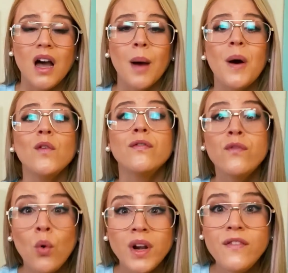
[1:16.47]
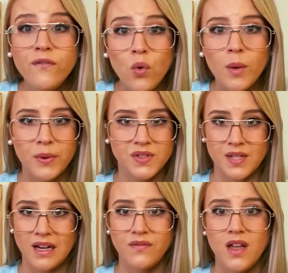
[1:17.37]
about
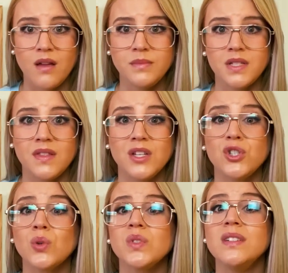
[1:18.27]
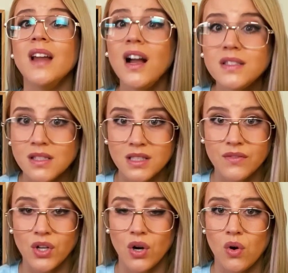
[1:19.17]
44% of them said they chose not to
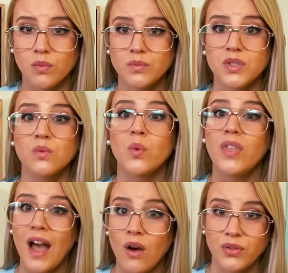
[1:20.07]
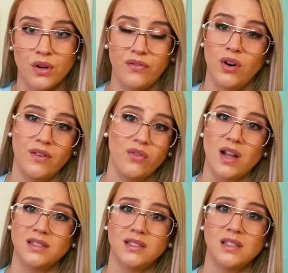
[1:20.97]
leave their homes without their furry
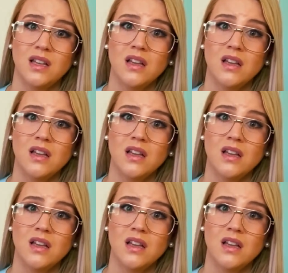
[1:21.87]
friends.